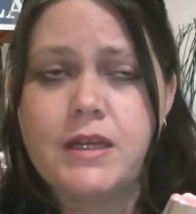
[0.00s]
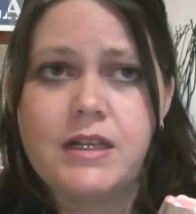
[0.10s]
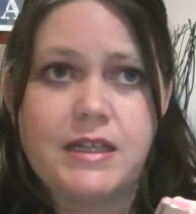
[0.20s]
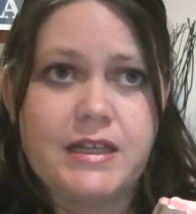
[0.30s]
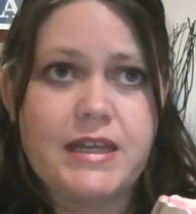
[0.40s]

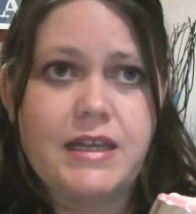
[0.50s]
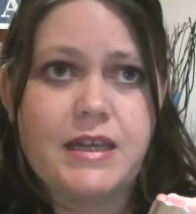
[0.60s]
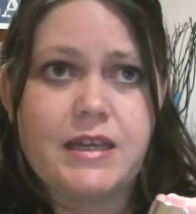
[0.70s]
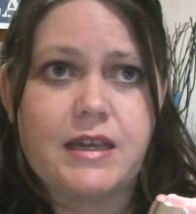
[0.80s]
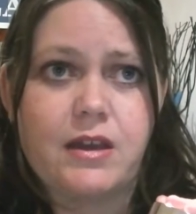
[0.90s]

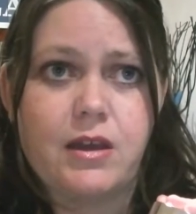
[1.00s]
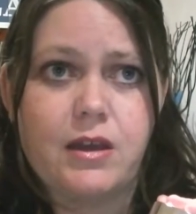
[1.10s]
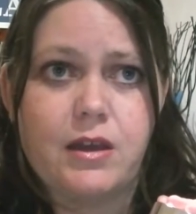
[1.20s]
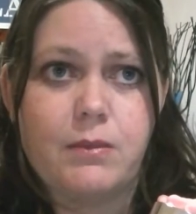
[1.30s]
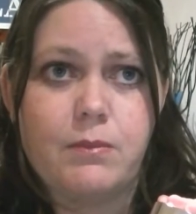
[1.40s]
Clinique,
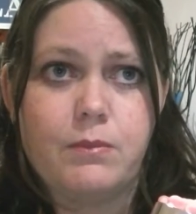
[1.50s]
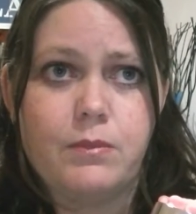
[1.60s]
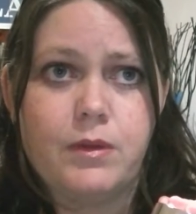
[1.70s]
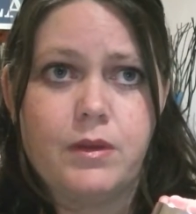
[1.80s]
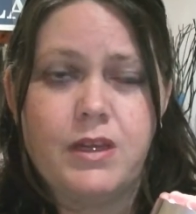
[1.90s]
a
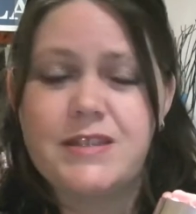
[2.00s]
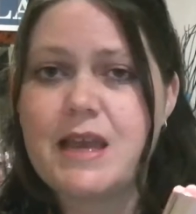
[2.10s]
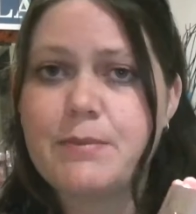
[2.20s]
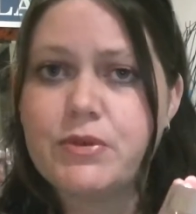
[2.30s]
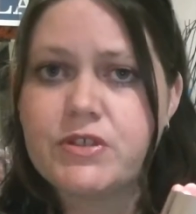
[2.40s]

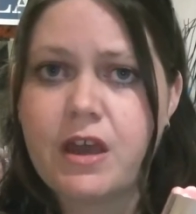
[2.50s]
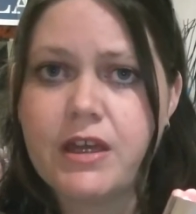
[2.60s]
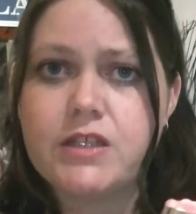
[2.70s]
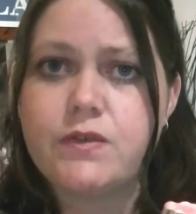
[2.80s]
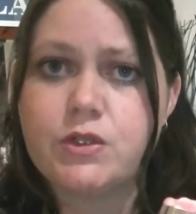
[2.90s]
sample
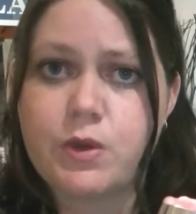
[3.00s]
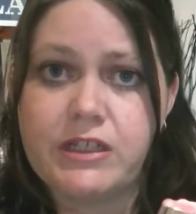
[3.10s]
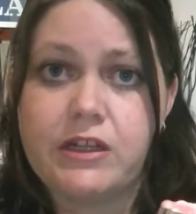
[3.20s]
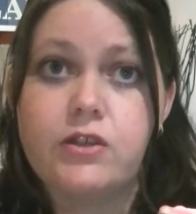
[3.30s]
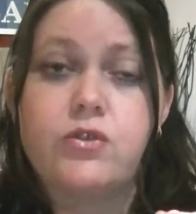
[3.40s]
size for
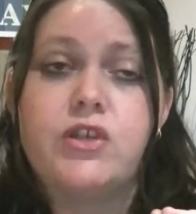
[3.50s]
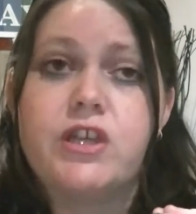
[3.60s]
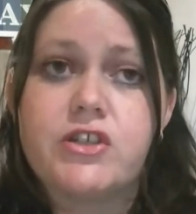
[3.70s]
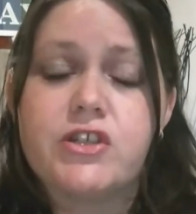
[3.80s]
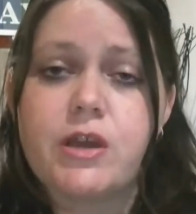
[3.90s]
$20, or you
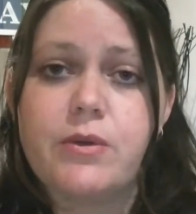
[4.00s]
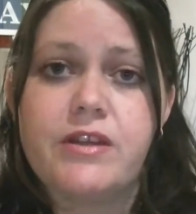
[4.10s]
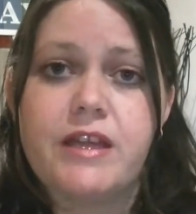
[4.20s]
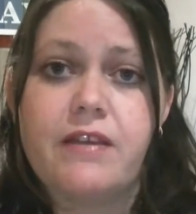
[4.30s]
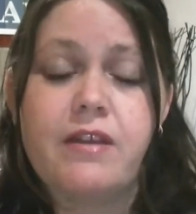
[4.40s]
can just go in
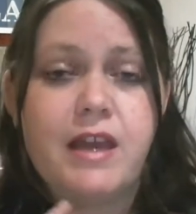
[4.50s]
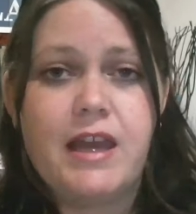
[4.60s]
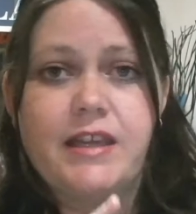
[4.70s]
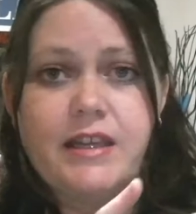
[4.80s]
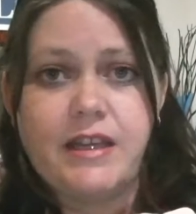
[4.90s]
there
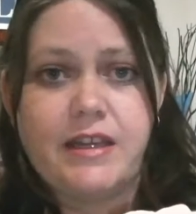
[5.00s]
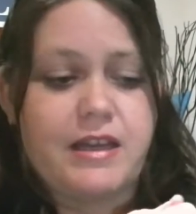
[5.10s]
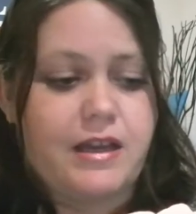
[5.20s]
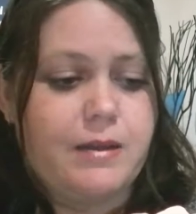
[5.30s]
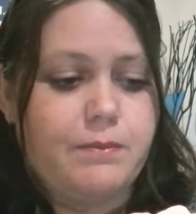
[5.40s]
and get
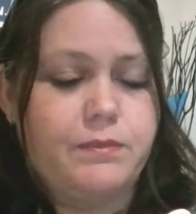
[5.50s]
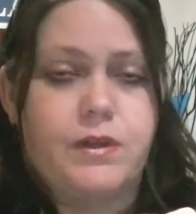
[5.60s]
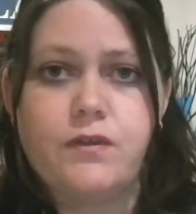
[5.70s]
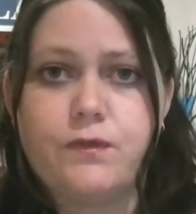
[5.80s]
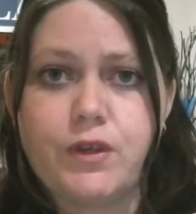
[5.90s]

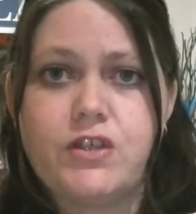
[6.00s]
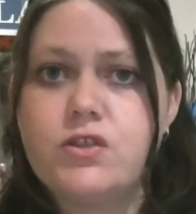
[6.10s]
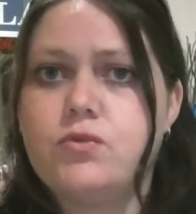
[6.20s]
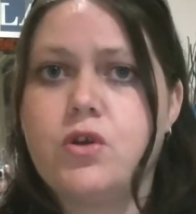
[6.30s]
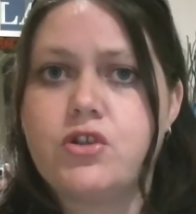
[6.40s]
a free
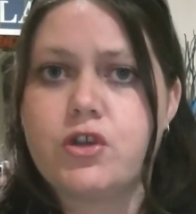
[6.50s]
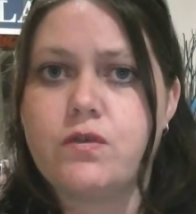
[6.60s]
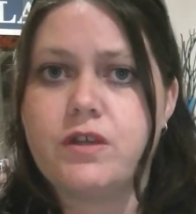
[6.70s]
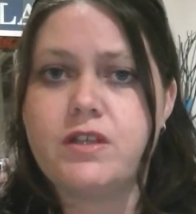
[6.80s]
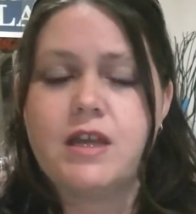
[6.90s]
swatch of
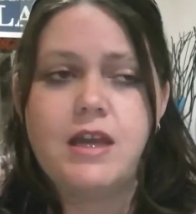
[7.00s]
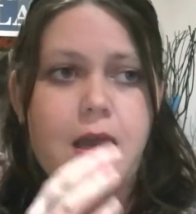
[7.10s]
it.